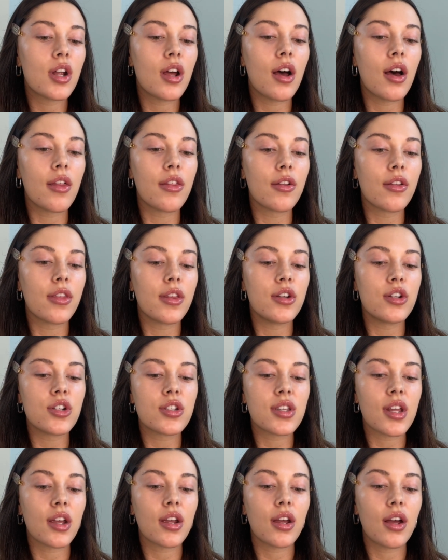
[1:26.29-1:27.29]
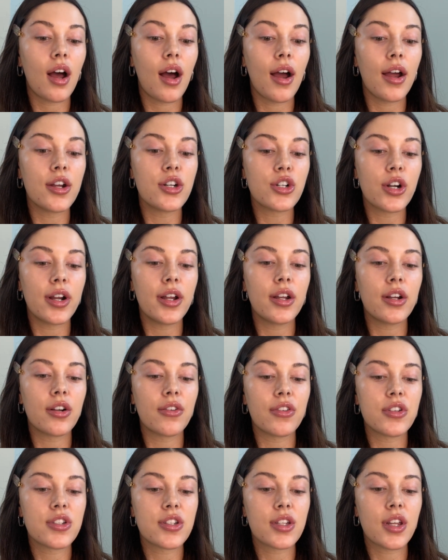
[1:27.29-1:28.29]
other than just like hydrate your
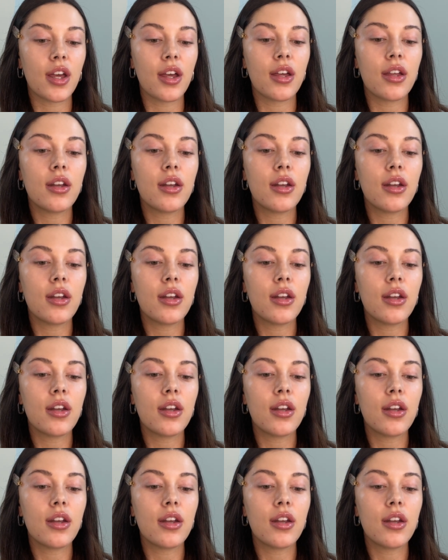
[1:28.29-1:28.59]
skin.